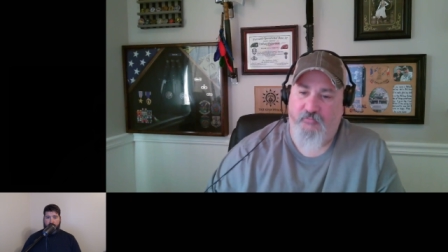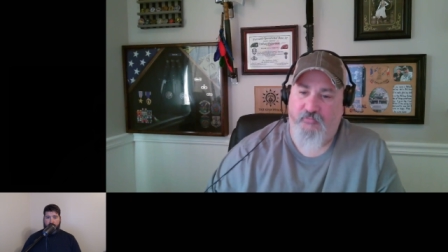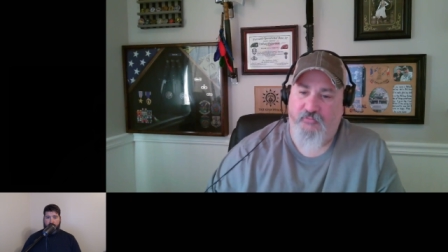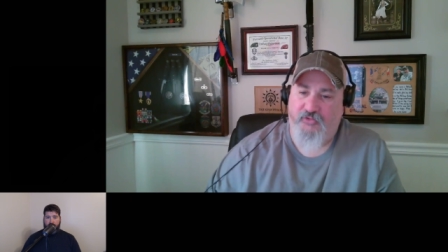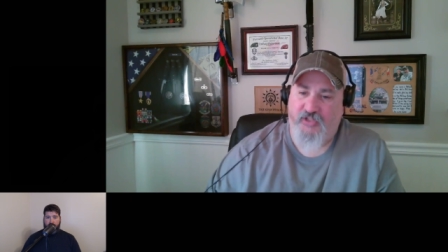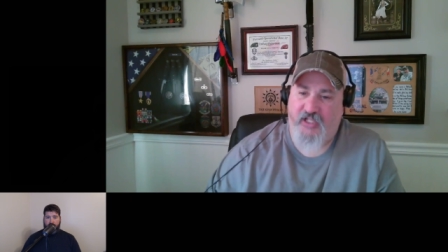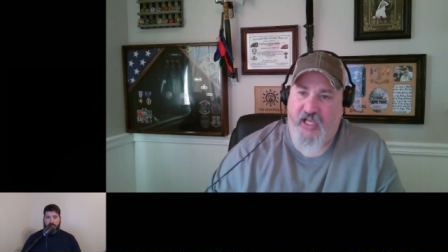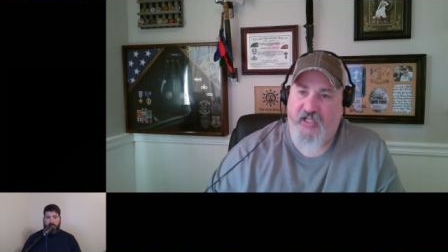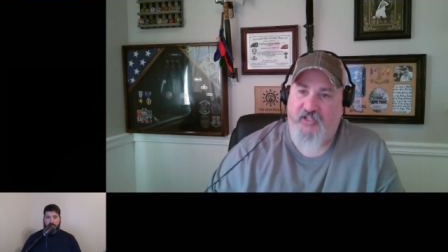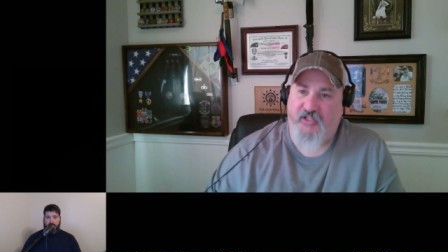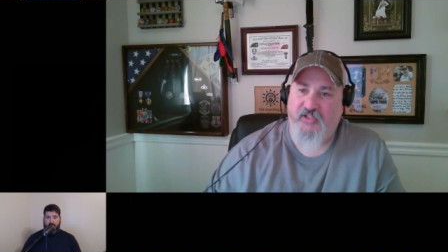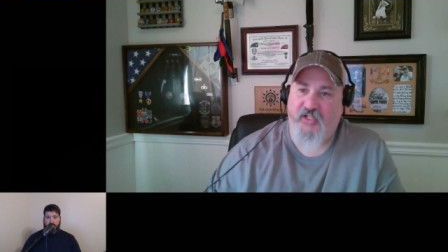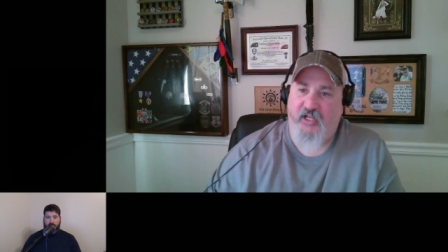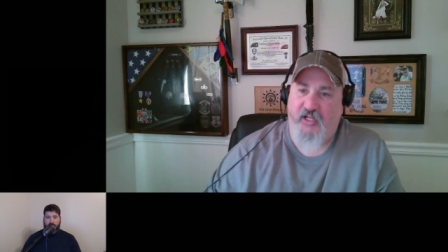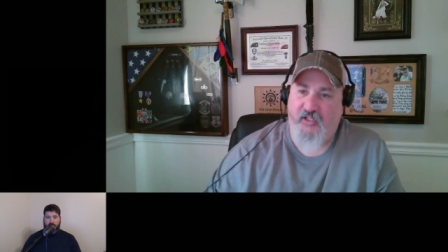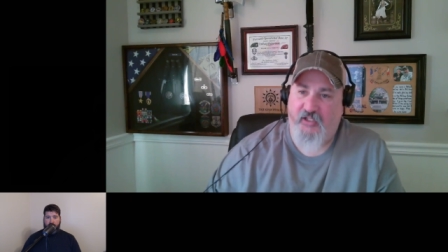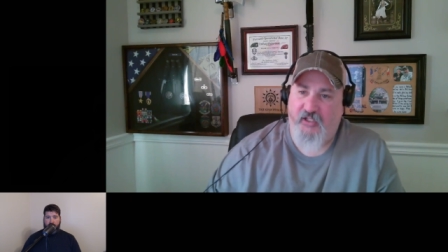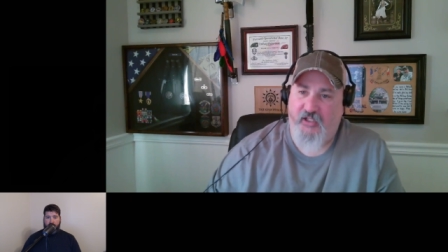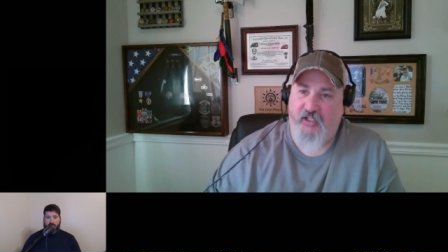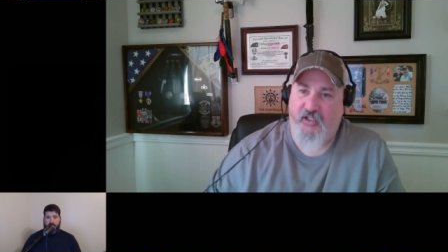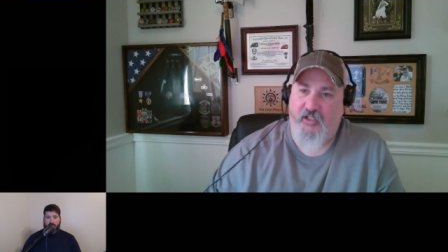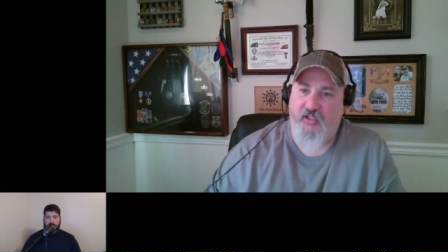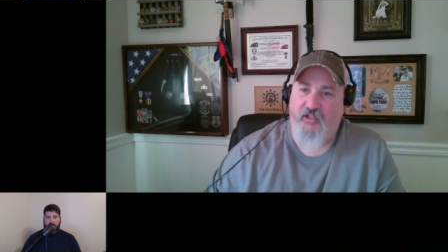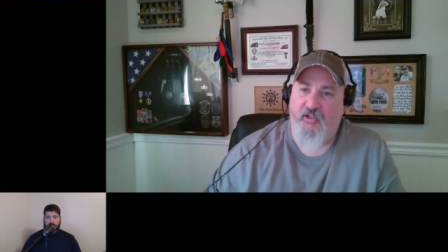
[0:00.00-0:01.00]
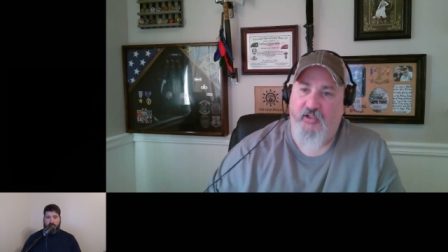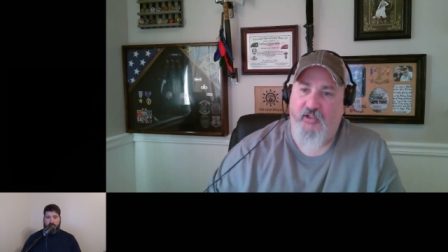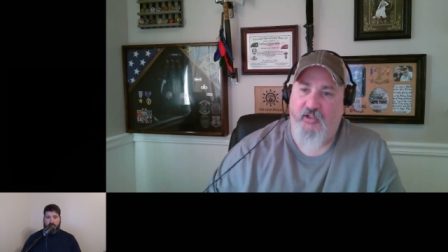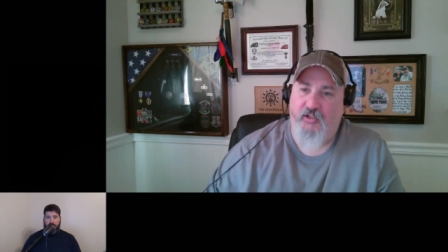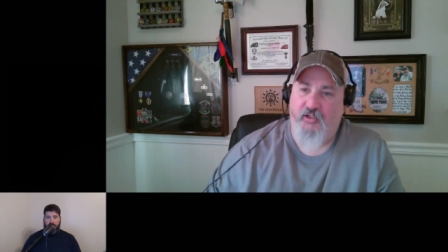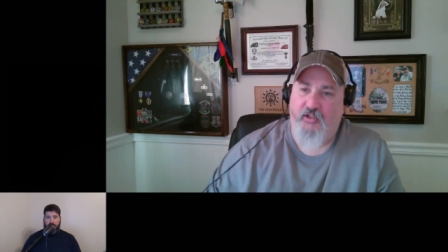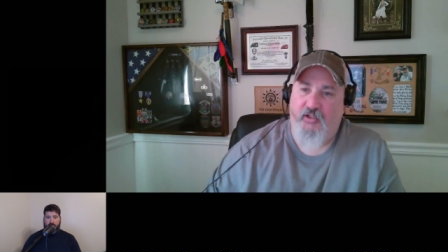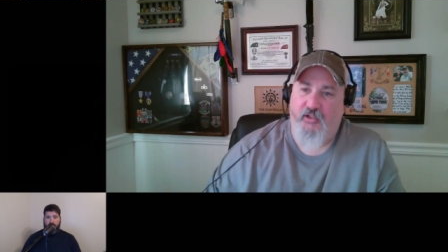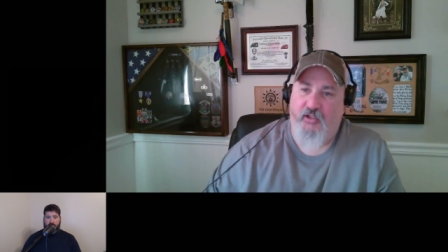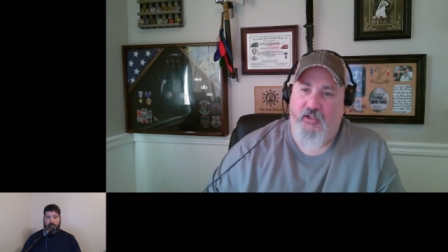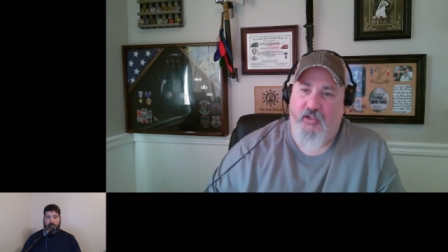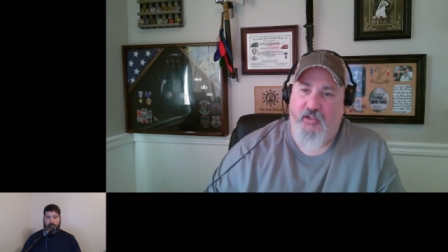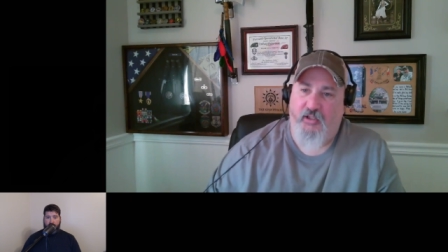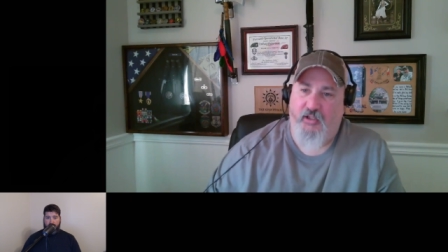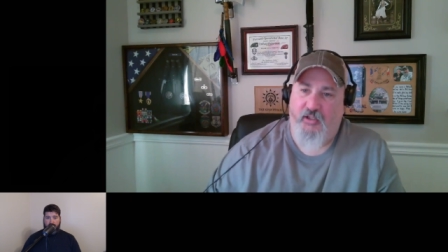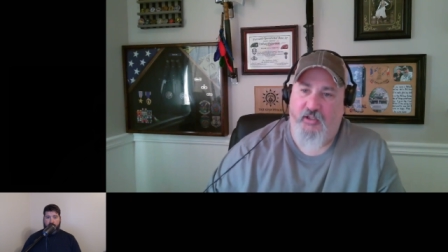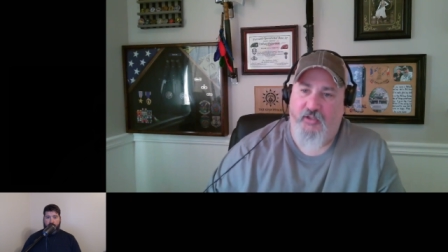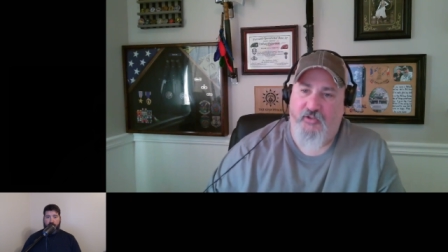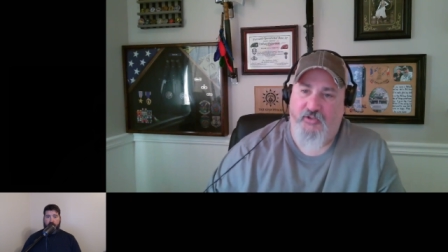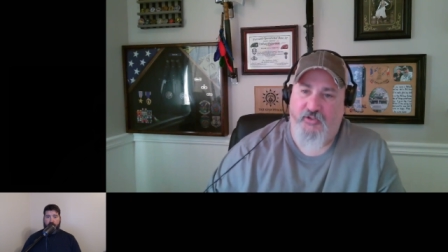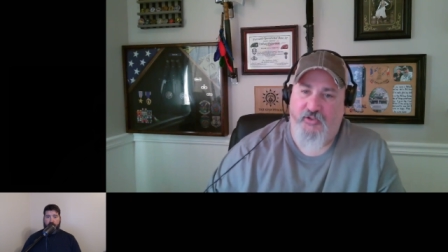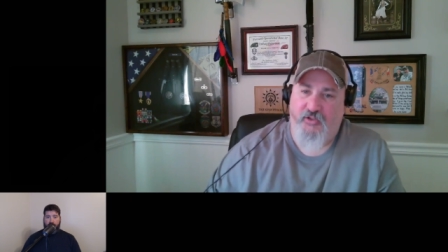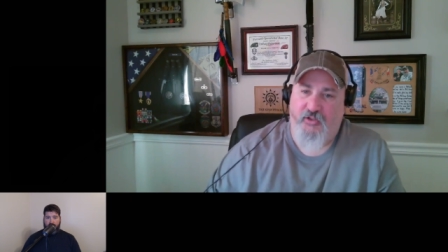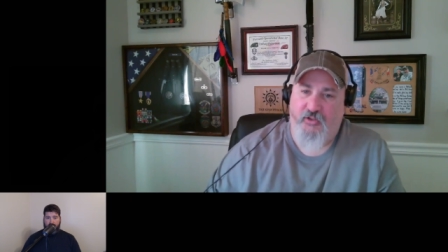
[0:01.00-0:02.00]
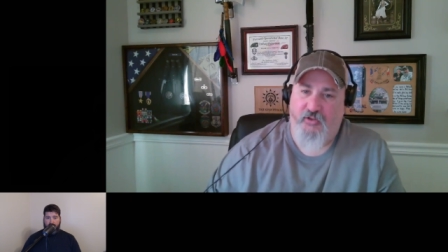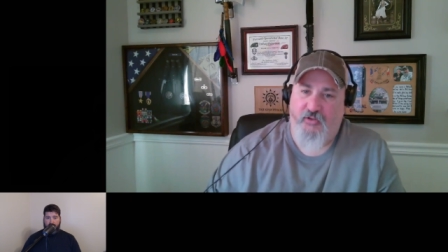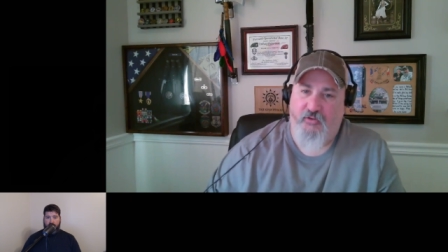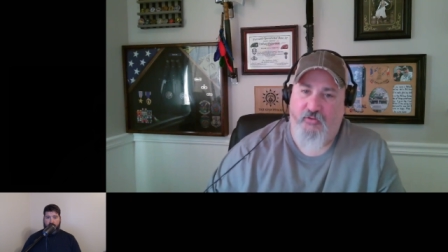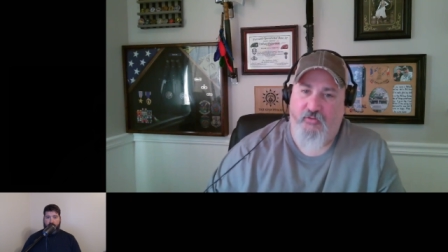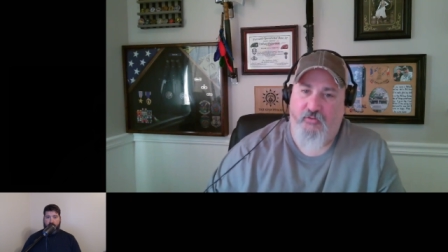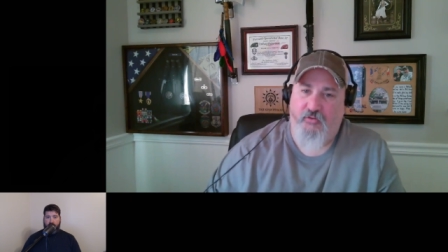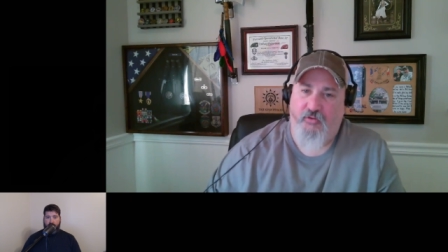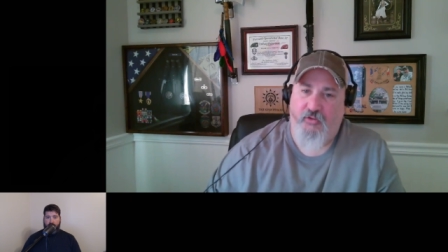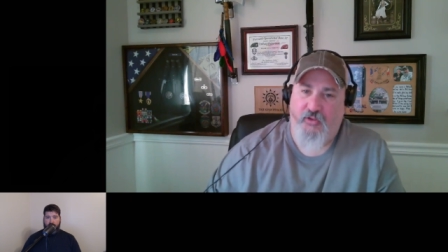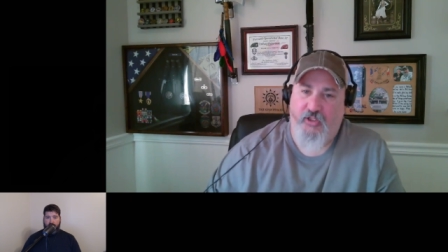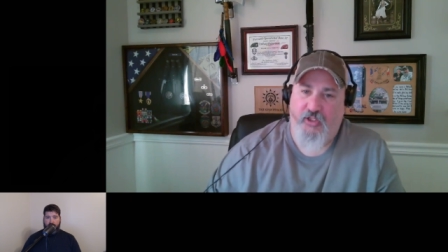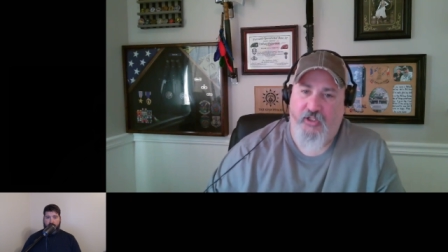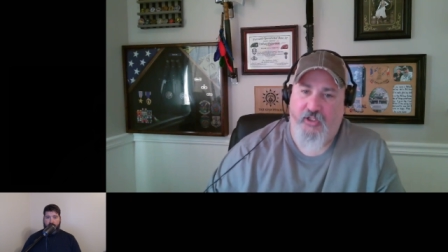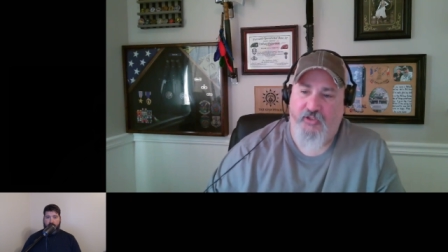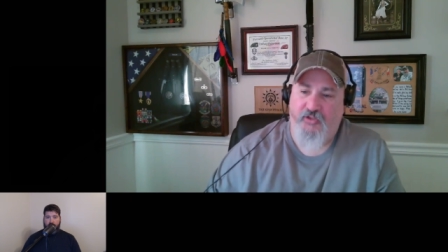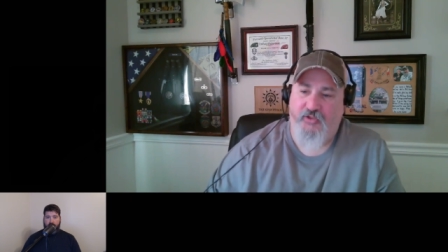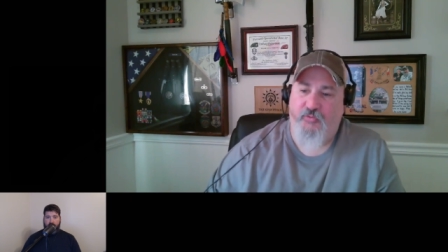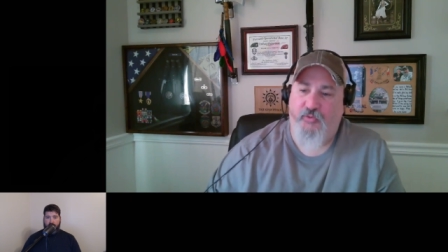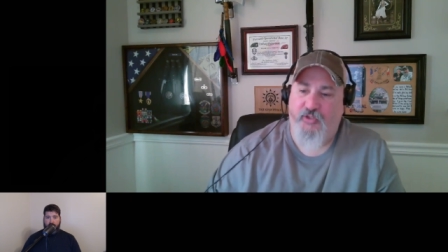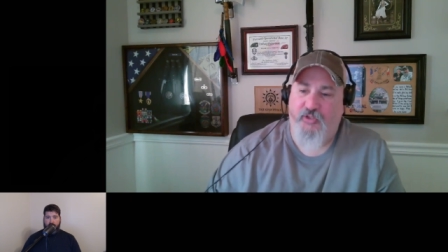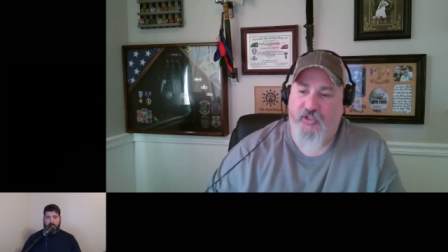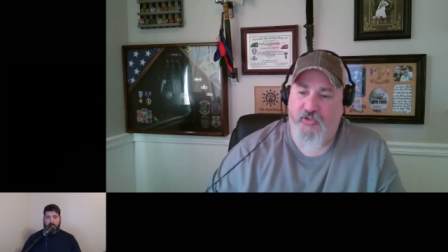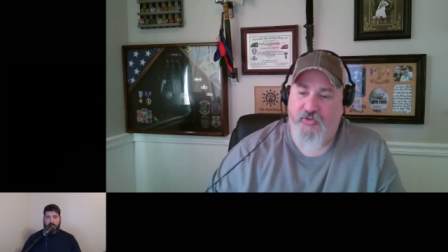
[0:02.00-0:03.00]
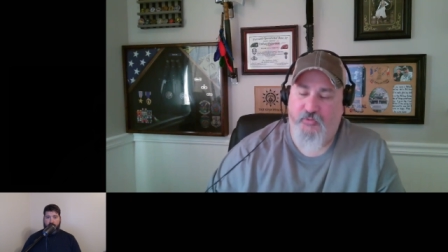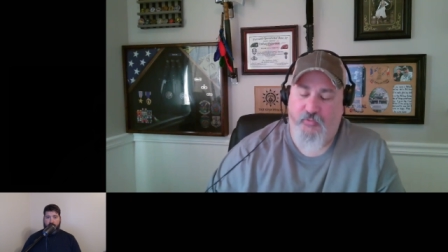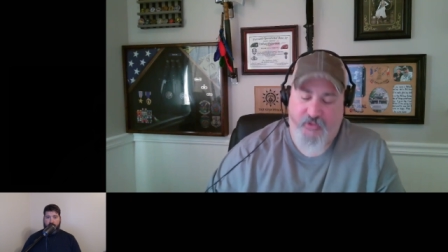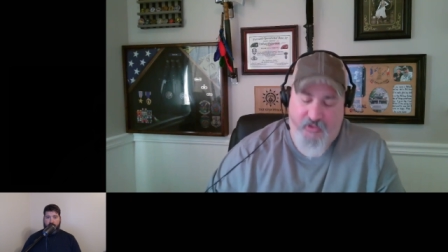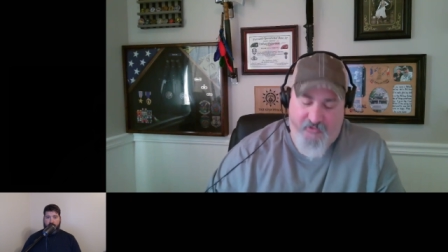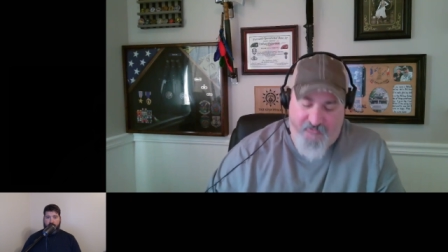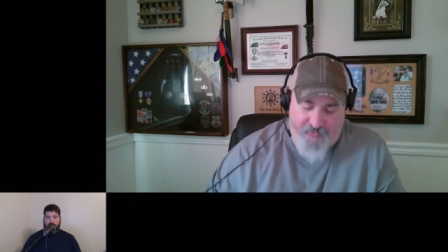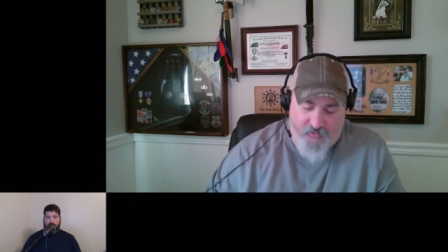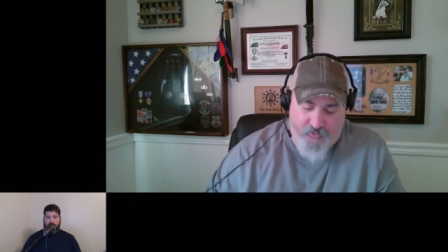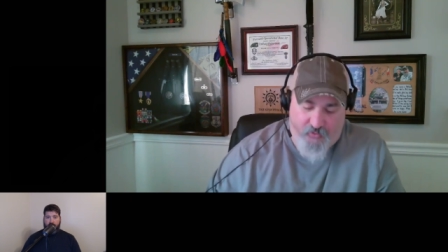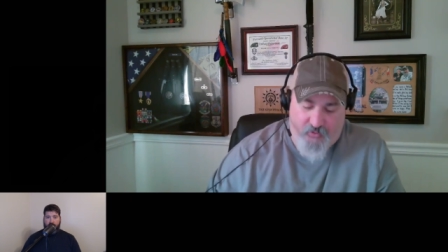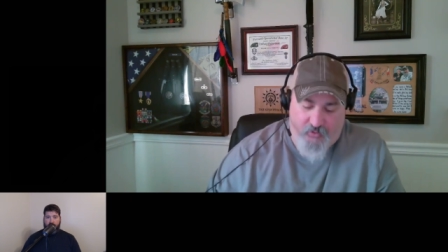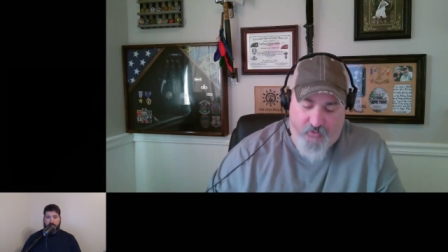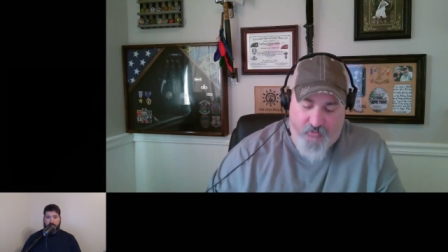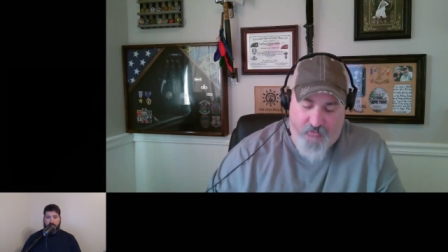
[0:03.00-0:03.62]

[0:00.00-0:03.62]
tax ID uh, so in 2024,